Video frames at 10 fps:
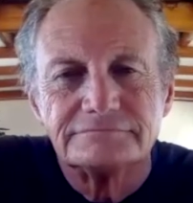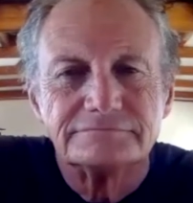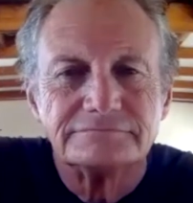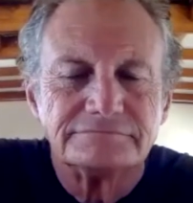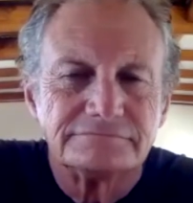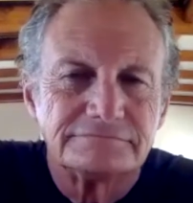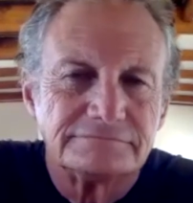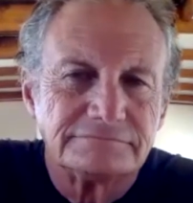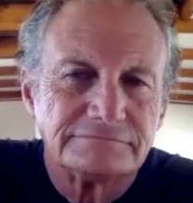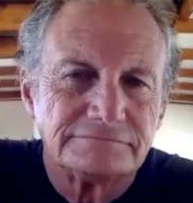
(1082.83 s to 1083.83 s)

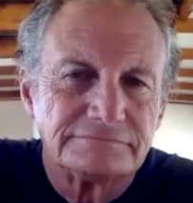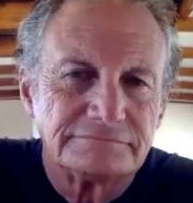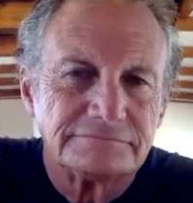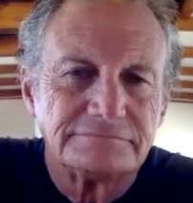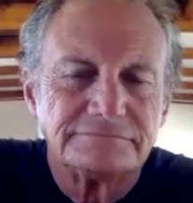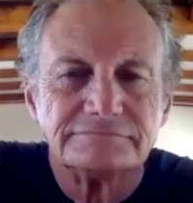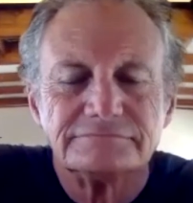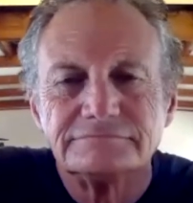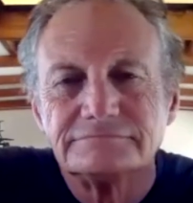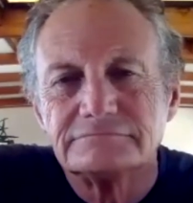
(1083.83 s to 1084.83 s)

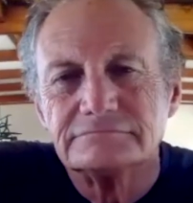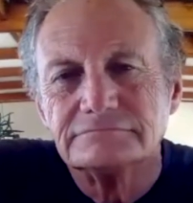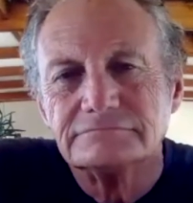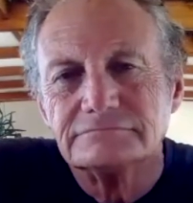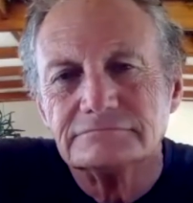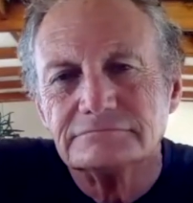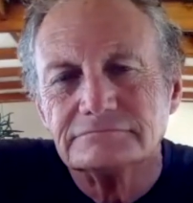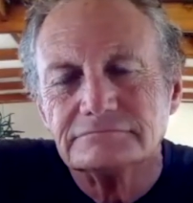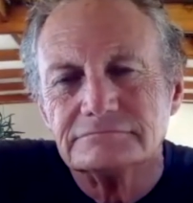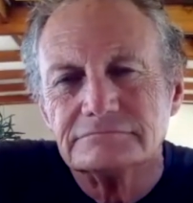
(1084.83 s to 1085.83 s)
The person shown says nothing.